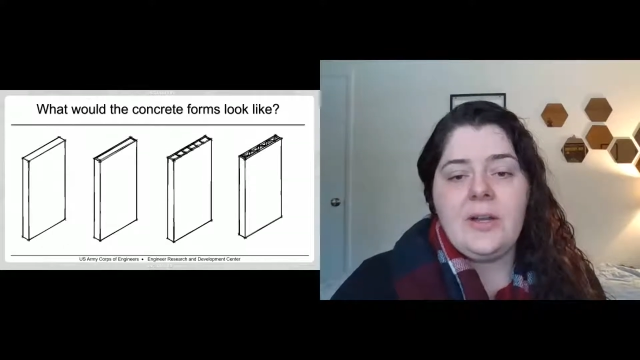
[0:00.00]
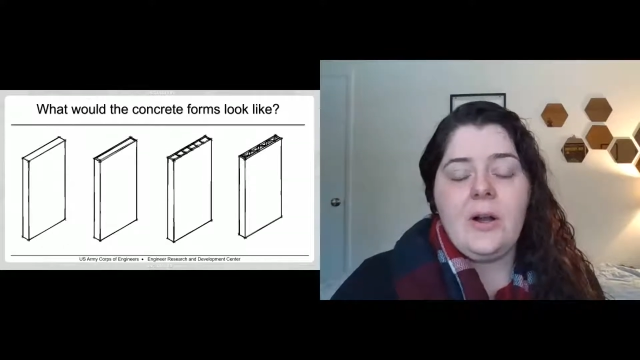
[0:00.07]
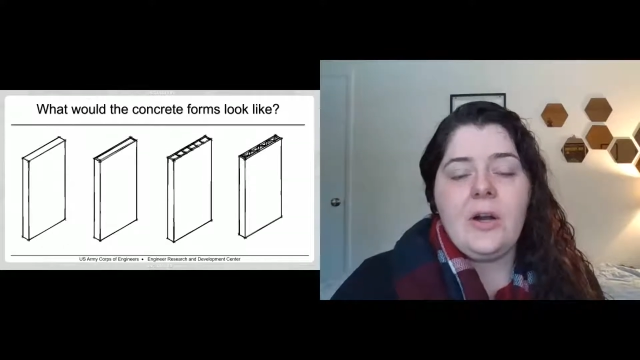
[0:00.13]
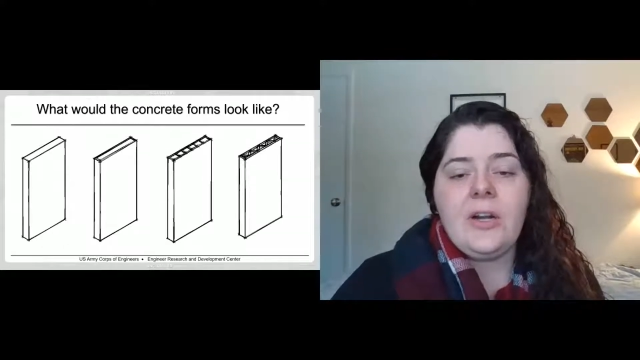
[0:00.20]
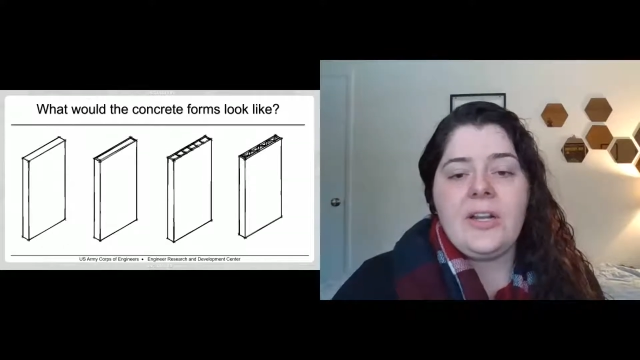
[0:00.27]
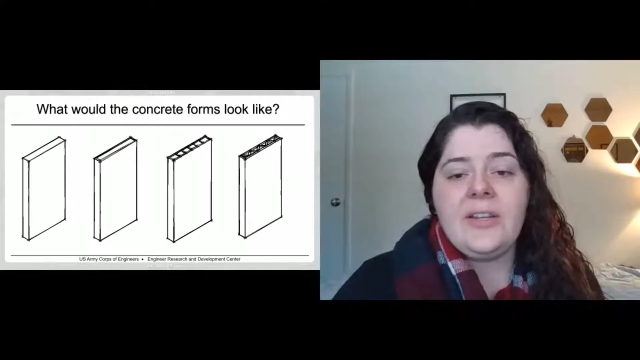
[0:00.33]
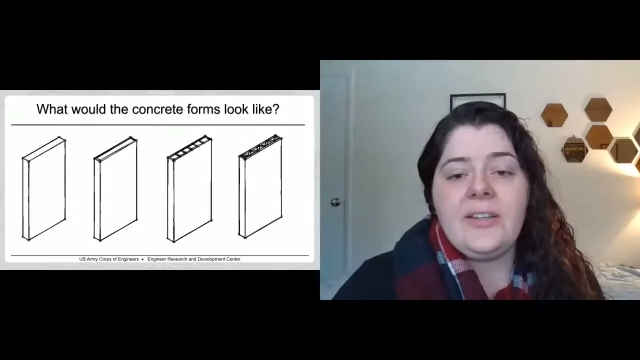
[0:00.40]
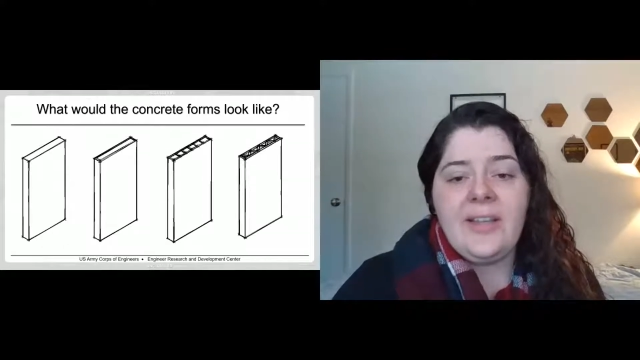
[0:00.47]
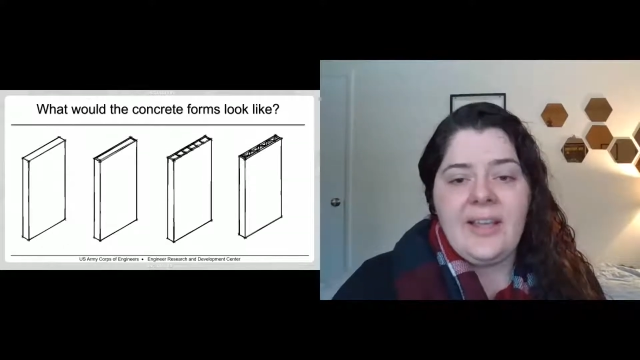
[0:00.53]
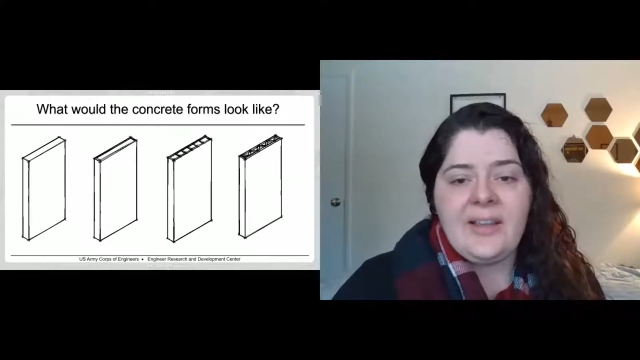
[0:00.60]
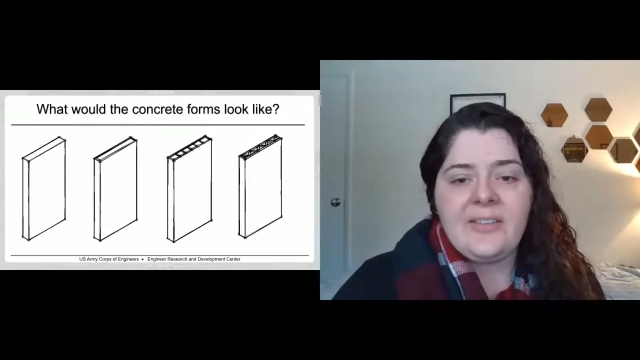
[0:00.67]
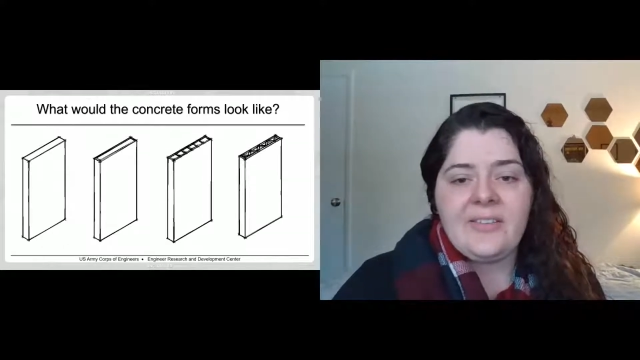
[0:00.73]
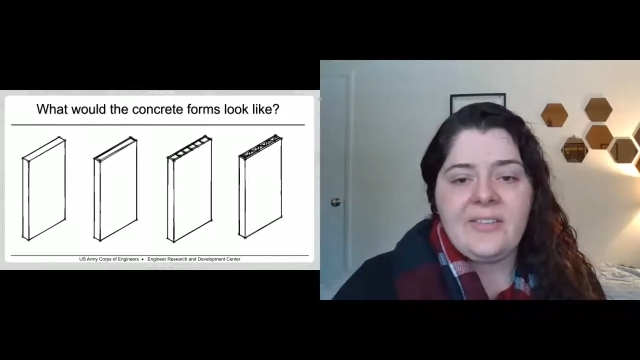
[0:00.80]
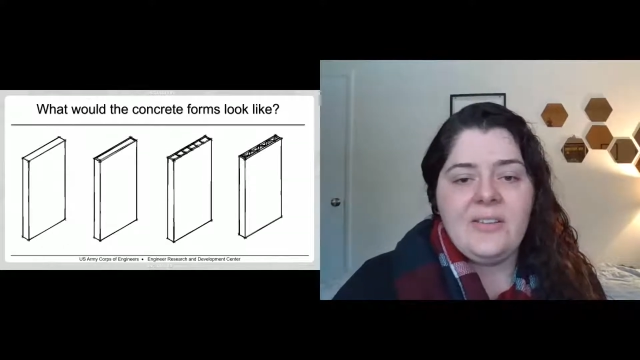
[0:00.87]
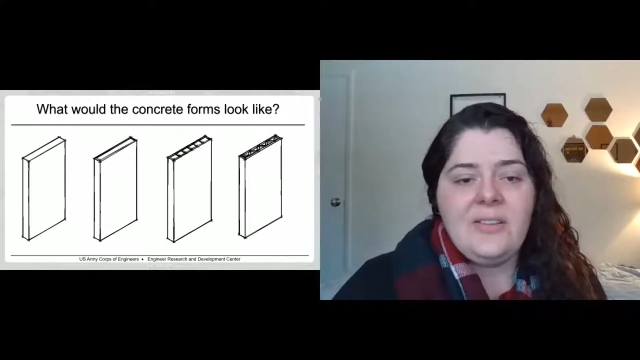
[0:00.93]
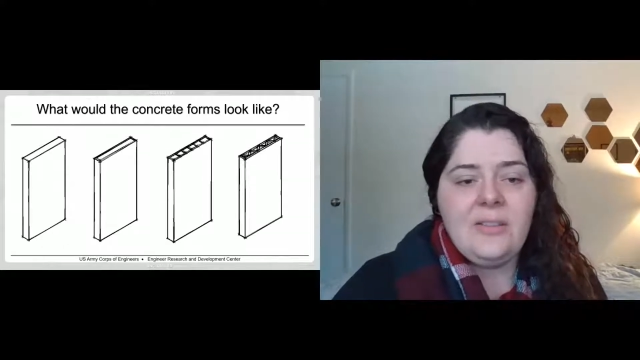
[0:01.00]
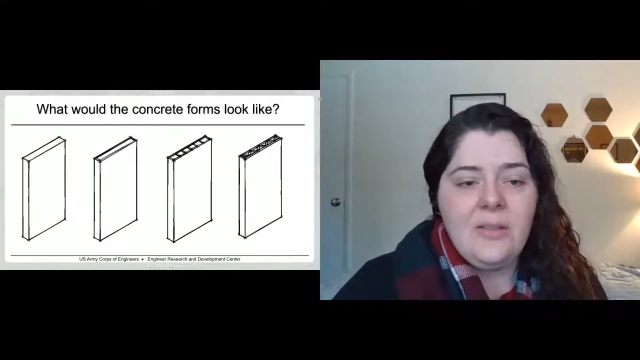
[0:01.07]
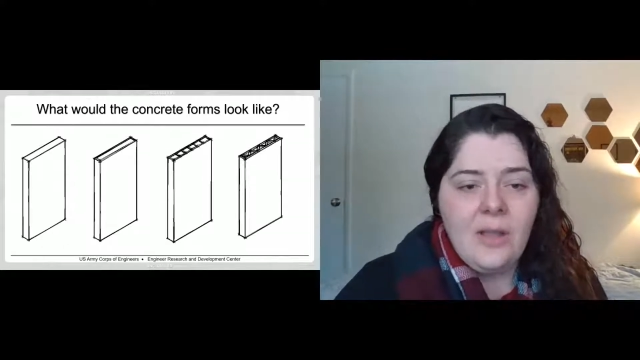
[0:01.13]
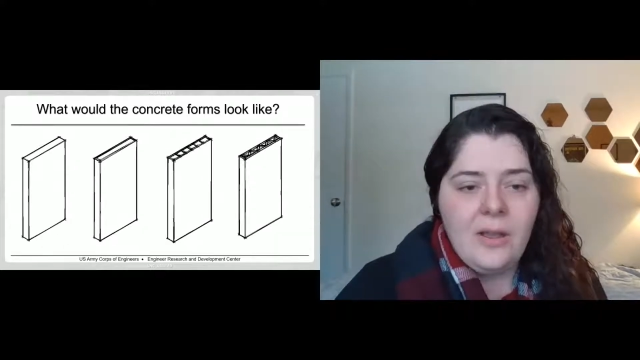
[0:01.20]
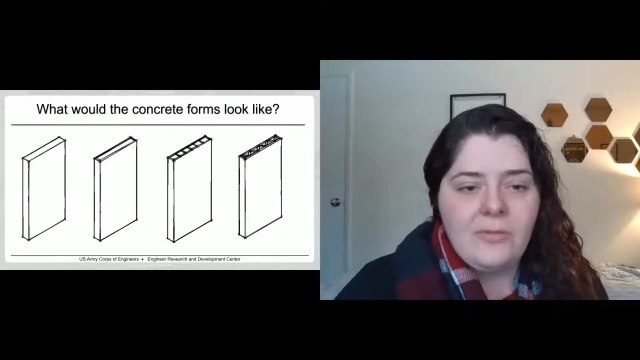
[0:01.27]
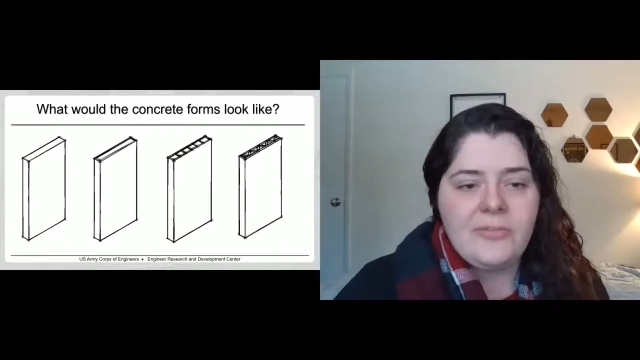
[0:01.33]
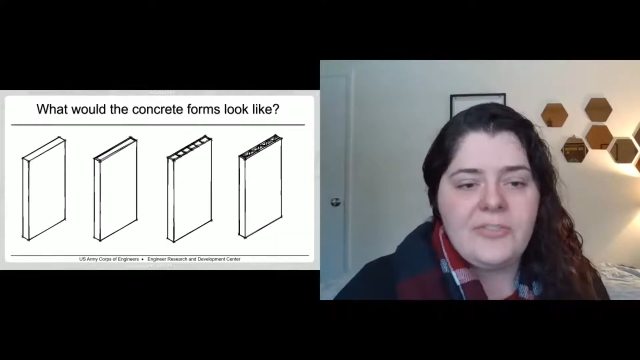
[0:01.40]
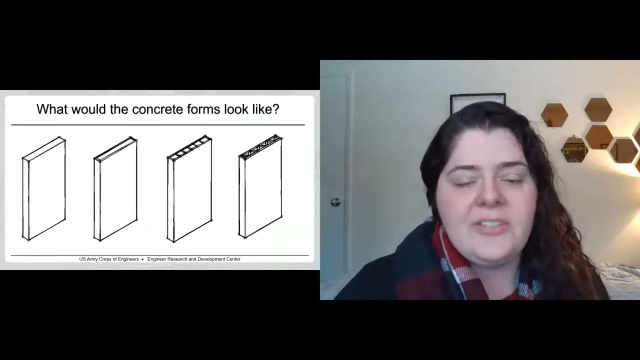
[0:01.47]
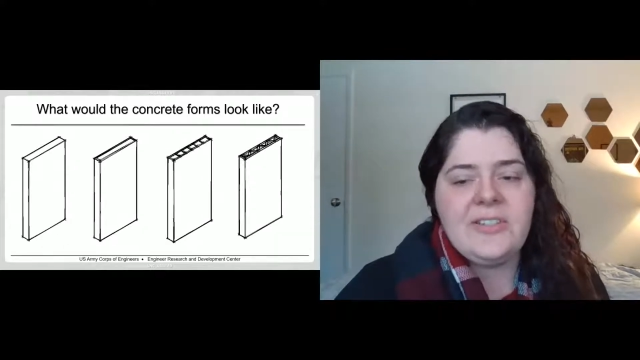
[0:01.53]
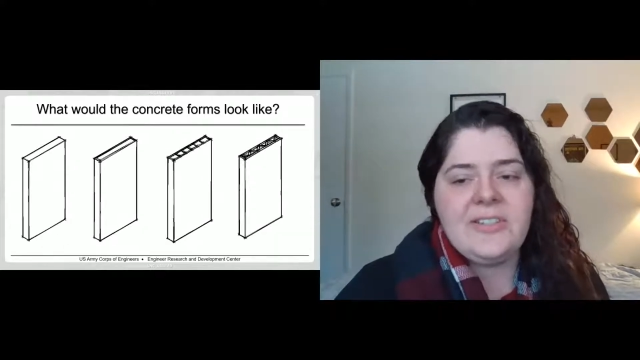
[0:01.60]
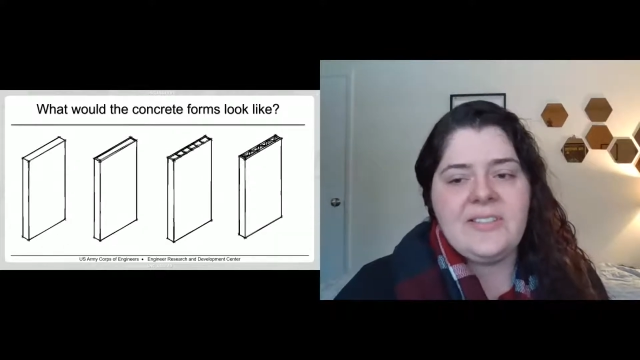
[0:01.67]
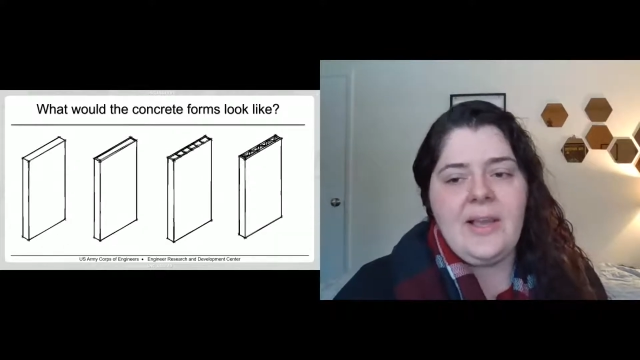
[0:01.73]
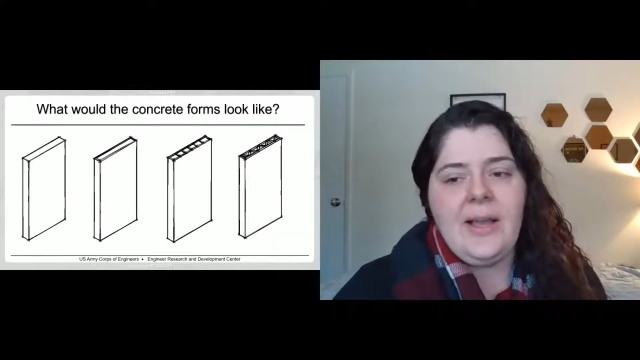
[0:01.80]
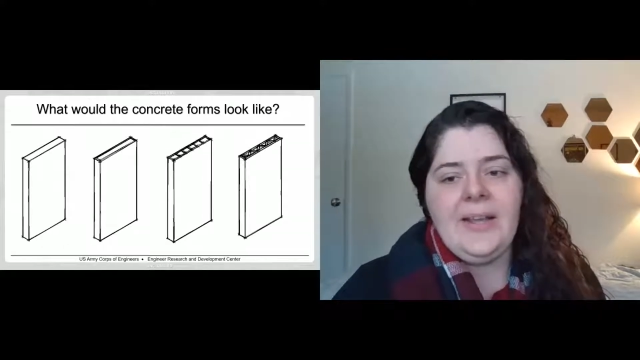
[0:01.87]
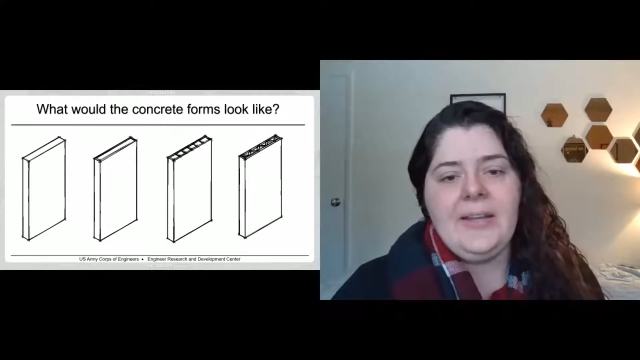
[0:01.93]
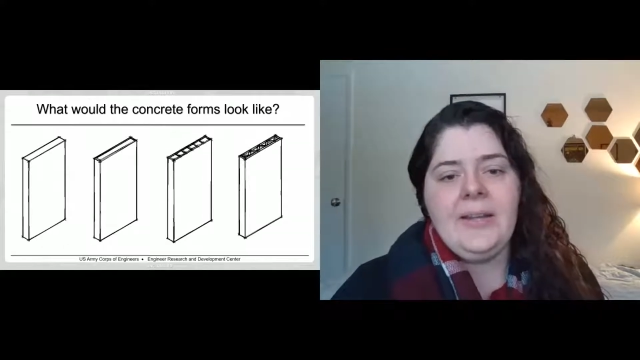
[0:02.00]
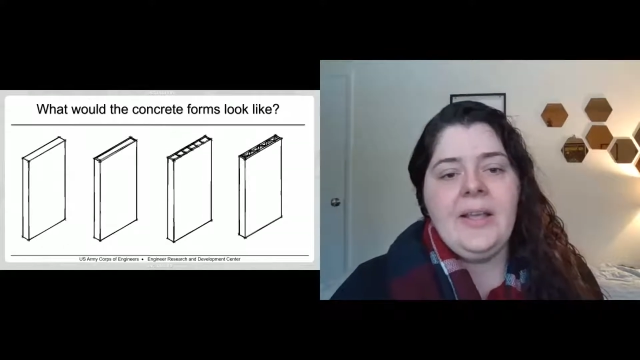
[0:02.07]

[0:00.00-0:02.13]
architects love to design,